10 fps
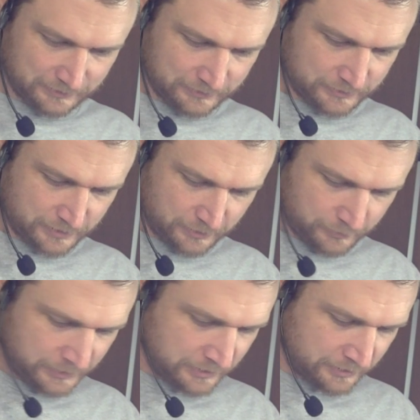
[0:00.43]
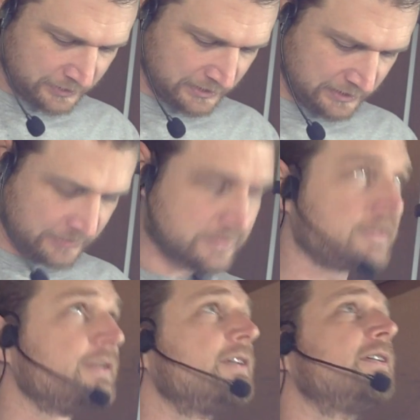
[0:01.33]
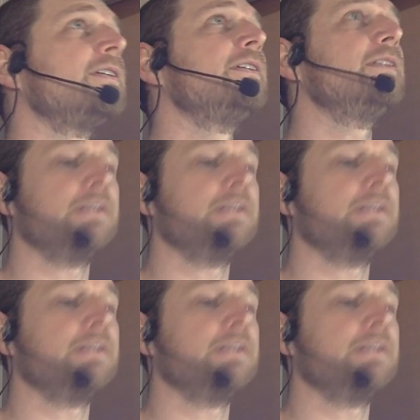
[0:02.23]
looks like we are getting started.